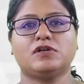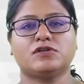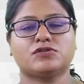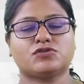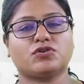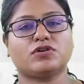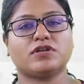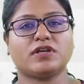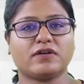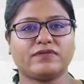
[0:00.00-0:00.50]

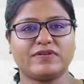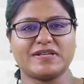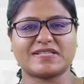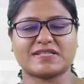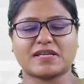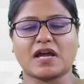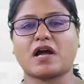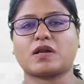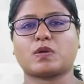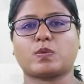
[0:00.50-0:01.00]
So here we
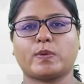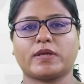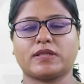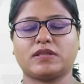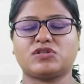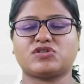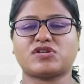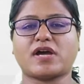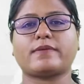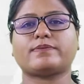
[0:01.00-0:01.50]
start
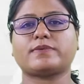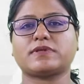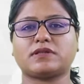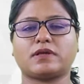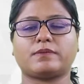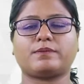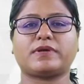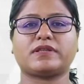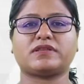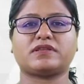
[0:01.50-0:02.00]
with chapter
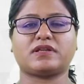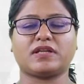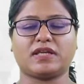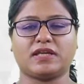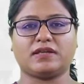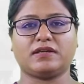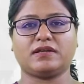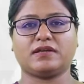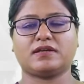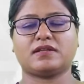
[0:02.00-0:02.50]
number
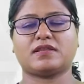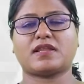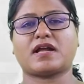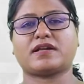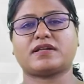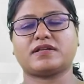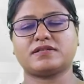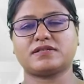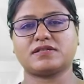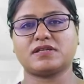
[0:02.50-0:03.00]
3,
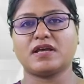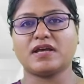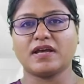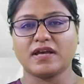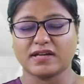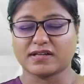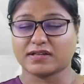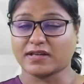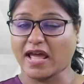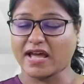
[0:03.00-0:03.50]
that is
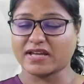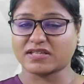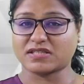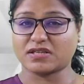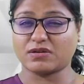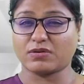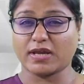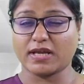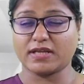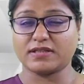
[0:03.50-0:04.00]
tax
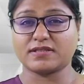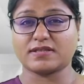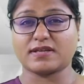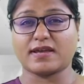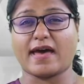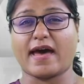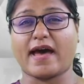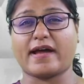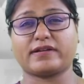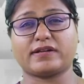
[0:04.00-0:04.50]

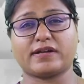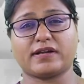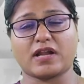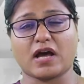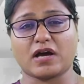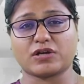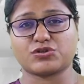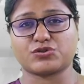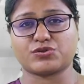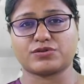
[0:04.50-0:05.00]
rates and
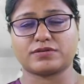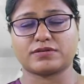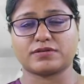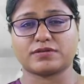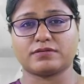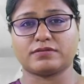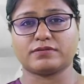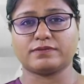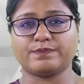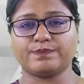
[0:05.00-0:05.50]

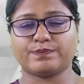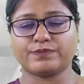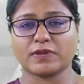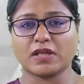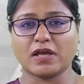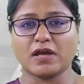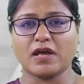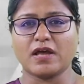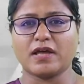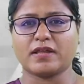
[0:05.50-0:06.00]
deductions.
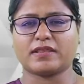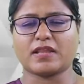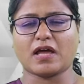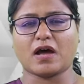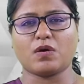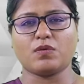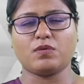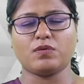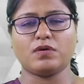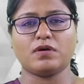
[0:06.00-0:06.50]

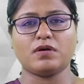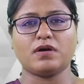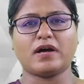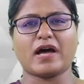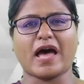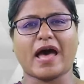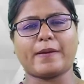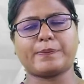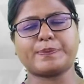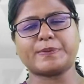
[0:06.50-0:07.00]
Now,
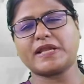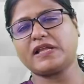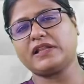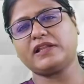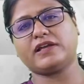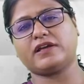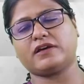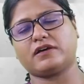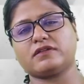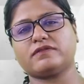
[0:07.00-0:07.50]
up till
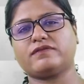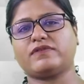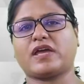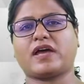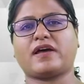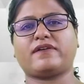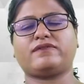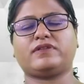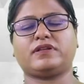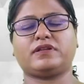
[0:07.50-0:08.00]
here we have